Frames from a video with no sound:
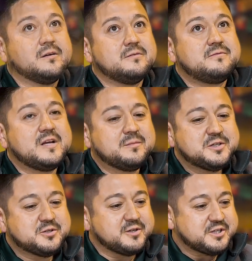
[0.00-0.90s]
A family
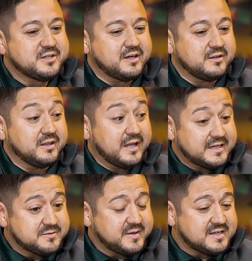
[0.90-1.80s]
tradition I'd
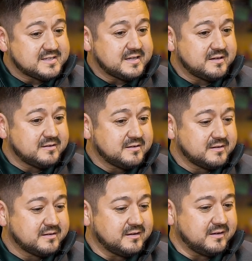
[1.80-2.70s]
like to pass down,
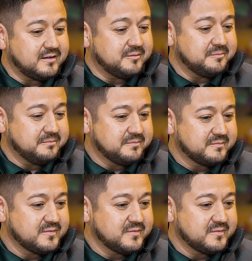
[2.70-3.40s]
um,